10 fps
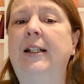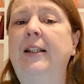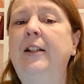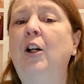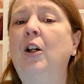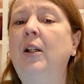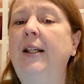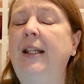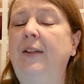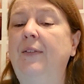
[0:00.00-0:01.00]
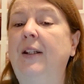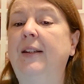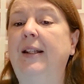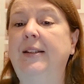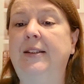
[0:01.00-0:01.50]
In the early
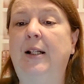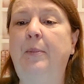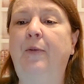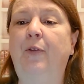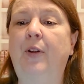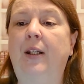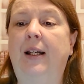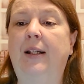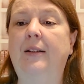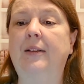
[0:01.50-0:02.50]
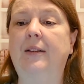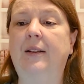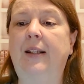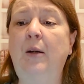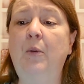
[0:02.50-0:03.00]
evening, they stopped for the night.
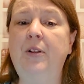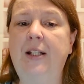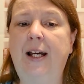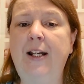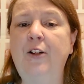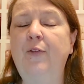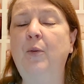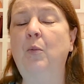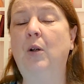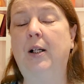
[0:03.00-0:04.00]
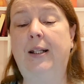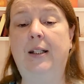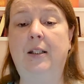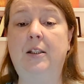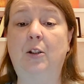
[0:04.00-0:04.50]
They were tired from
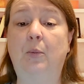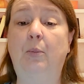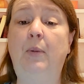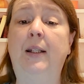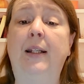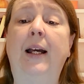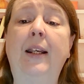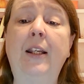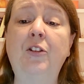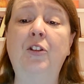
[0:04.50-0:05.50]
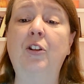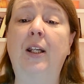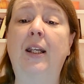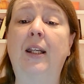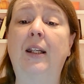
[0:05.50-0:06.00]
walking until midnight
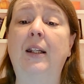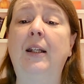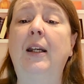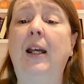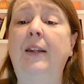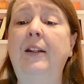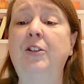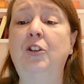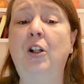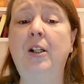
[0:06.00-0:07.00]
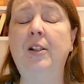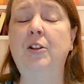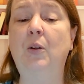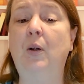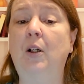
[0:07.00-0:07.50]
yesterday and then starting
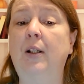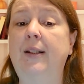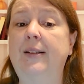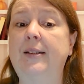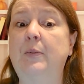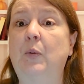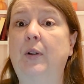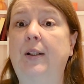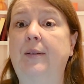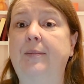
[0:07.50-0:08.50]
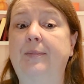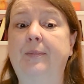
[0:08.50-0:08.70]
so early this morning.